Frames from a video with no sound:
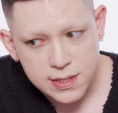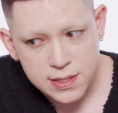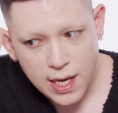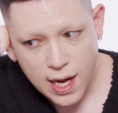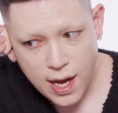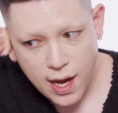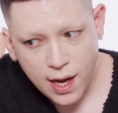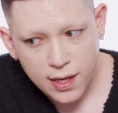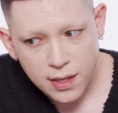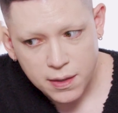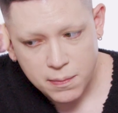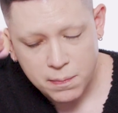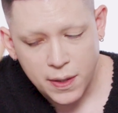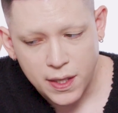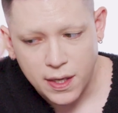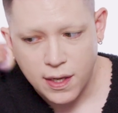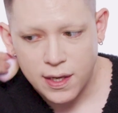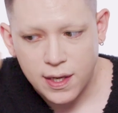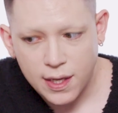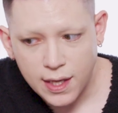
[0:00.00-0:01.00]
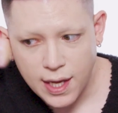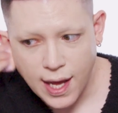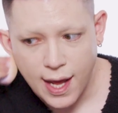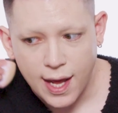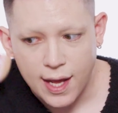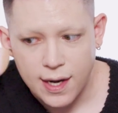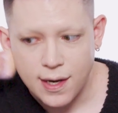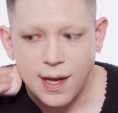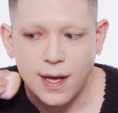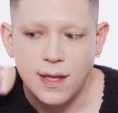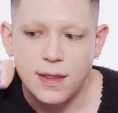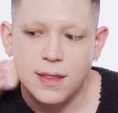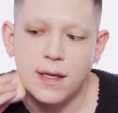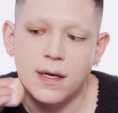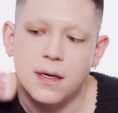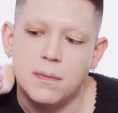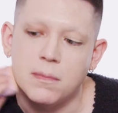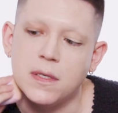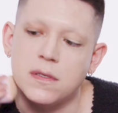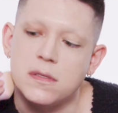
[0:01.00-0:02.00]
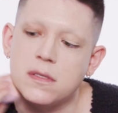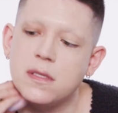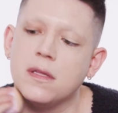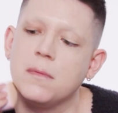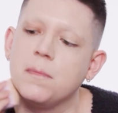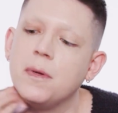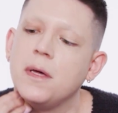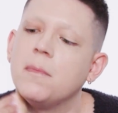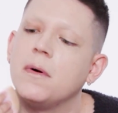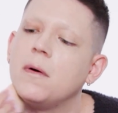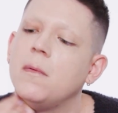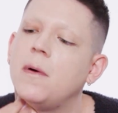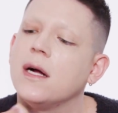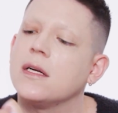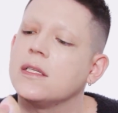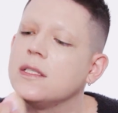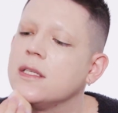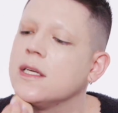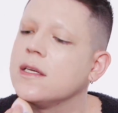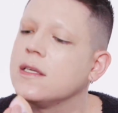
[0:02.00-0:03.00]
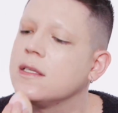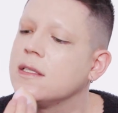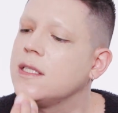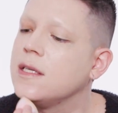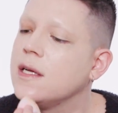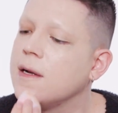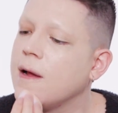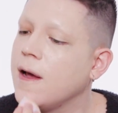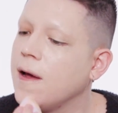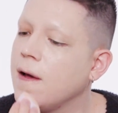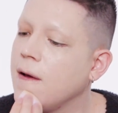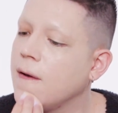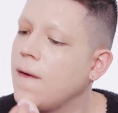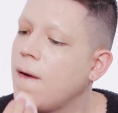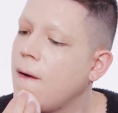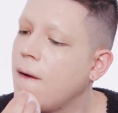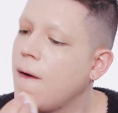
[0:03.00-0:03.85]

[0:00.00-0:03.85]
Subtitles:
side, but again, I think most of the people watching today